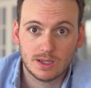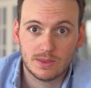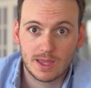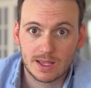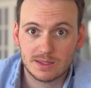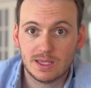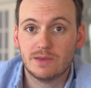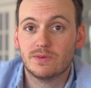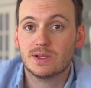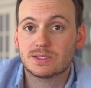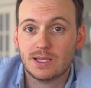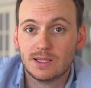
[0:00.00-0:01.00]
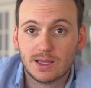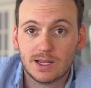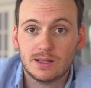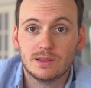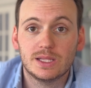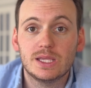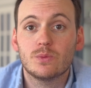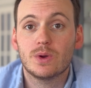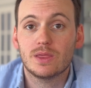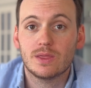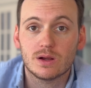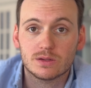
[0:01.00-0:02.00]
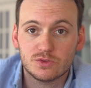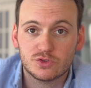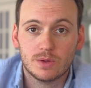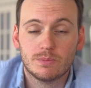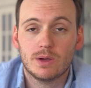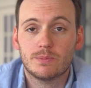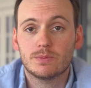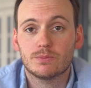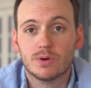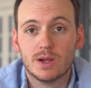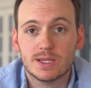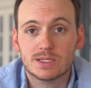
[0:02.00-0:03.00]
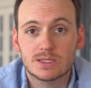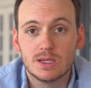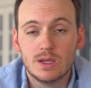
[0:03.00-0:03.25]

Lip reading: and that gave us that kind of leeway there to jump up in price.